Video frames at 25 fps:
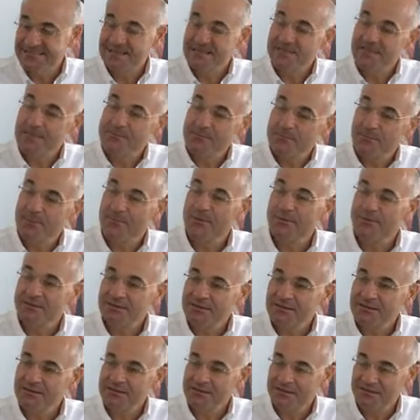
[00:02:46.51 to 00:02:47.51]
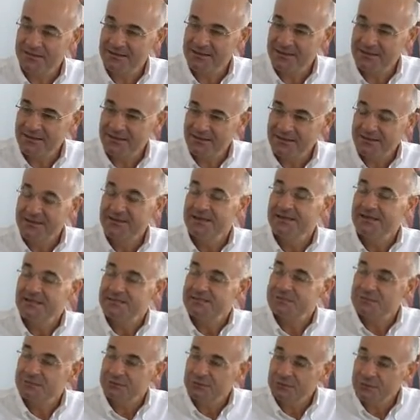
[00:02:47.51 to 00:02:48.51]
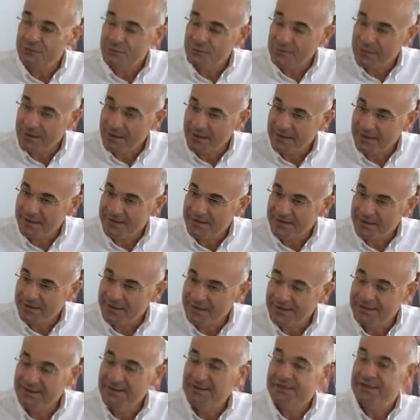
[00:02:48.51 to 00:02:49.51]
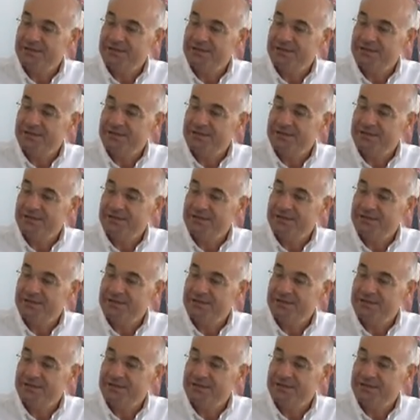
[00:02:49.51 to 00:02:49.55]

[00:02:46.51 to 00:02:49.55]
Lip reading: The important thing is not to panic,